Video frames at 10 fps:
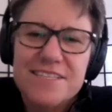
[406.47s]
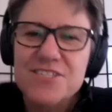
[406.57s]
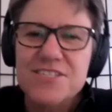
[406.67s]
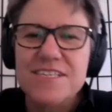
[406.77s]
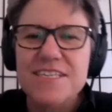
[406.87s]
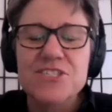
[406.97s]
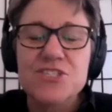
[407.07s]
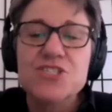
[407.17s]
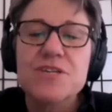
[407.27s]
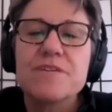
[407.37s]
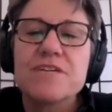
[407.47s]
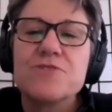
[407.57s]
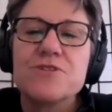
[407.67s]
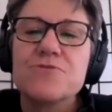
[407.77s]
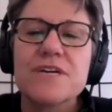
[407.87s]
just something you
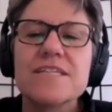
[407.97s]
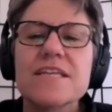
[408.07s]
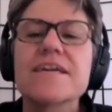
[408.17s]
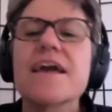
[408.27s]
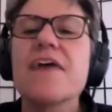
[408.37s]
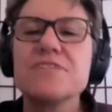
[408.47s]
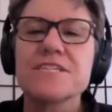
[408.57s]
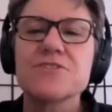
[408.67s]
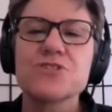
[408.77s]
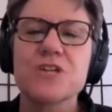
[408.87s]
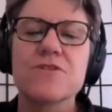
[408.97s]
do in like every single show,